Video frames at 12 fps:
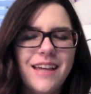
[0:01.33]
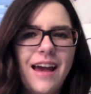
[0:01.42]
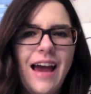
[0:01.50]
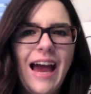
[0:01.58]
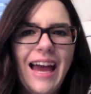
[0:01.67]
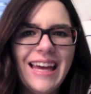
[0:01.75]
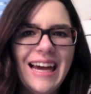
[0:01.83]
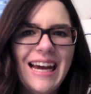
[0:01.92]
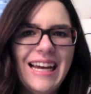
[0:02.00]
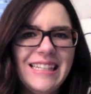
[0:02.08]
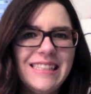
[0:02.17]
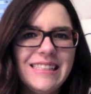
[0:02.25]
Hi
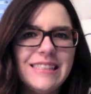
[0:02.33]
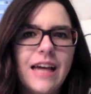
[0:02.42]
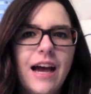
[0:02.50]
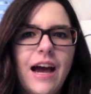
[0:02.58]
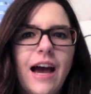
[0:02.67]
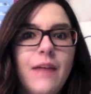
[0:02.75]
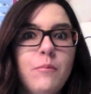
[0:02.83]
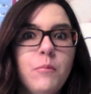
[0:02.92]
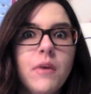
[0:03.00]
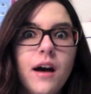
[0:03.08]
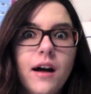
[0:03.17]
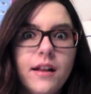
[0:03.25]
guys, I'm
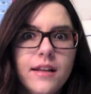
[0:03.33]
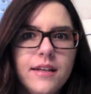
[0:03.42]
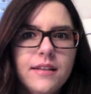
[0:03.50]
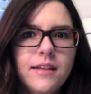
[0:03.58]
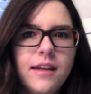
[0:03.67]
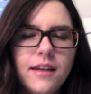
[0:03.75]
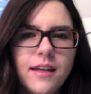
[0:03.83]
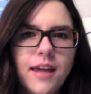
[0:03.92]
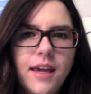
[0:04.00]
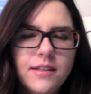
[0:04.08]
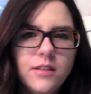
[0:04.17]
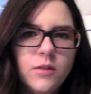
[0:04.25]
Makalia. In
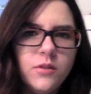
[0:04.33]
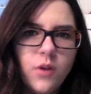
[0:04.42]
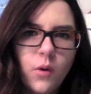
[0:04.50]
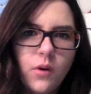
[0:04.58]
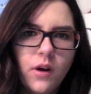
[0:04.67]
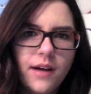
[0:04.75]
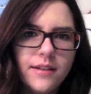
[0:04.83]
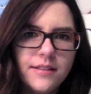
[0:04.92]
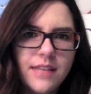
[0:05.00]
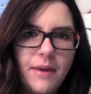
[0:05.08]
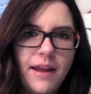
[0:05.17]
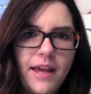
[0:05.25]
case you don't know how to say
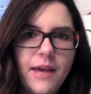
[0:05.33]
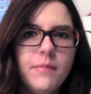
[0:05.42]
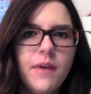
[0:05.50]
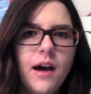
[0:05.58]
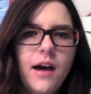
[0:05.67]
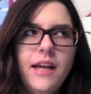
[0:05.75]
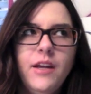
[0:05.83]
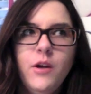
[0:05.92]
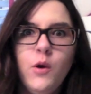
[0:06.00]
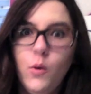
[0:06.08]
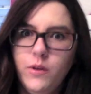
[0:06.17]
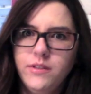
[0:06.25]
my name, I
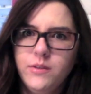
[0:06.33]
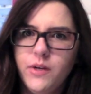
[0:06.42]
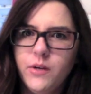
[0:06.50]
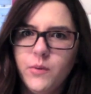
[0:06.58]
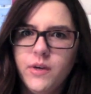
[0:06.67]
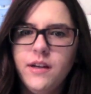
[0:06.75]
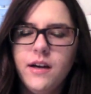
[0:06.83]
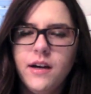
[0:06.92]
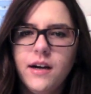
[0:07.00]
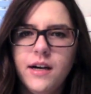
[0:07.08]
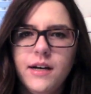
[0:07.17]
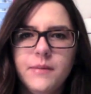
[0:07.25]
know it's a weird one.
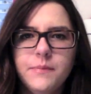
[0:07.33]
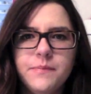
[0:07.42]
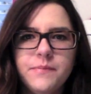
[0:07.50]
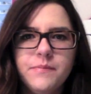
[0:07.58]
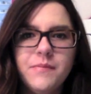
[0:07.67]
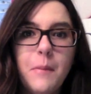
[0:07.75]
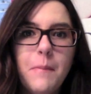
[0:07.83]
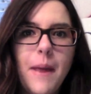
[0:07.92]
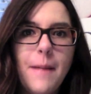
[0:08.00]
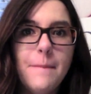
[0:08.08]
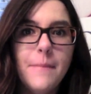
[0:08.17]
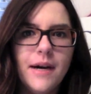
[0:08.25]

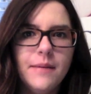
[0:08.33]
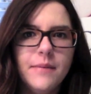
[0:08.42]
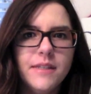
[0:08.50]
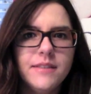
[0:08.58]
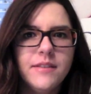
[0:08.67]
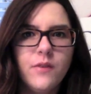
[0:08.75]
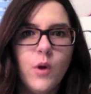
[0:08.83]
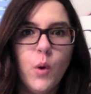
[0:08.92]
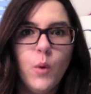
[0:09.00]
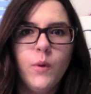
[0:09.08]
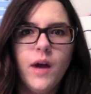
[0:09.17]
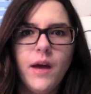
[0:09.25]
My mom must have
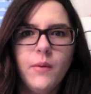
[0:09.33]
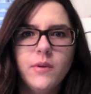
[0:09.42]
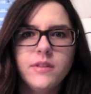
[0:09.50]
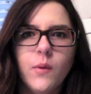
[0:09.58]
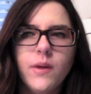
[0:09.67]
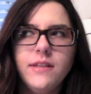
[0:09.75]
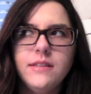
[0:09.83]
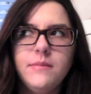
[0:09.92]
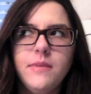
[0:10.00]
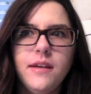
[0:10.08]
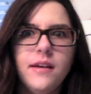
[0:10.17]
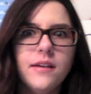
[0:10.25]
known I was going to
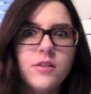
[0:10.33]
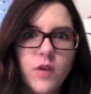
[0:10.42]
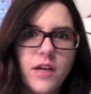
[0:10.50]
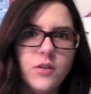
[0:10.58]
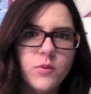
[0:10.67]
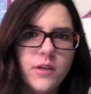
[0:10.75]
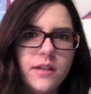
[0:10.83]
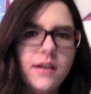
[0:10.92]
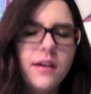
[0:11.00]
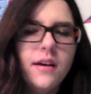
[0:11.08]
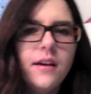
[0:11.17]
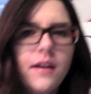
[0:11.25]
be a strange one.
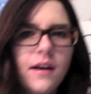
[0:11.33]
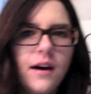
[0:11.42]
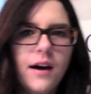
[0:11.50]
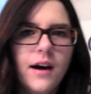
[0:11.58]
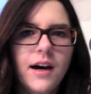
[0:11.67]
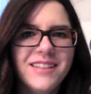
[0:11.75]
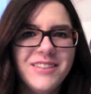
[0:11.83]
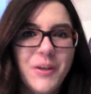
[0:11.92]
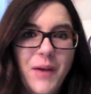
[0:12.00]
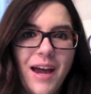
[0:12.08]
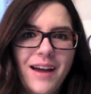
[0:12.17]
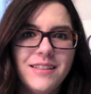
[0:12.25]
So
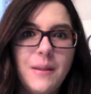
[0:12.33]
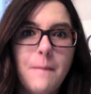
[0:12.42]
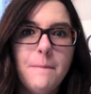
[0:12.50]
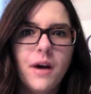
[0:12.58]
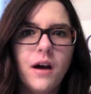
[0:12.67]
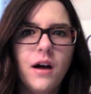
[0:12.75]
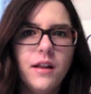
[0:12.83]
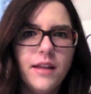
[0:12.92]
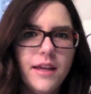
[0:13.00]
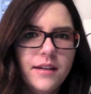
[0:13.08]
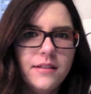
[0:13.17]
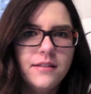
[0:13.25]
yeah, it's
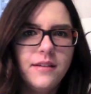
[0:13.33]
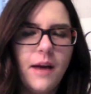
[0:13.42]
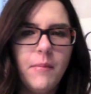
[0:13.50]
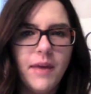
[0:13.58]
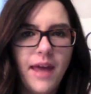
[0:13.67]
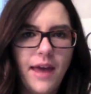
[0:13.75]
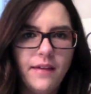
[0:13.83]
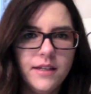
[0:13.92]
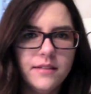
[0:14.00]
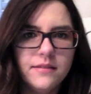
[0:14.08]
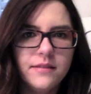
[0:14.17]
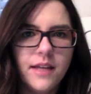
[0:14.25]
Makalia, not
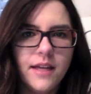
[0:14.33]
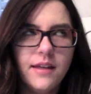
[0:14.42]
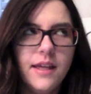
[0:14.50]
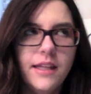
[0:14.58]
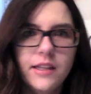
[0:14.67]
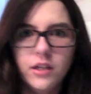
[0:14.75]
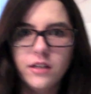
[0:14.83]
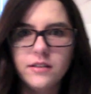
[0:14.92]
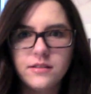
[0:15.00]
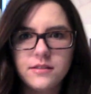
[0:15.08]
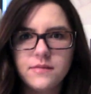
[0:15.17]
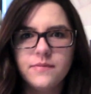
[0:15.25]
Michaela, like it
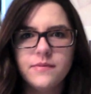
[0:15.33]
looks.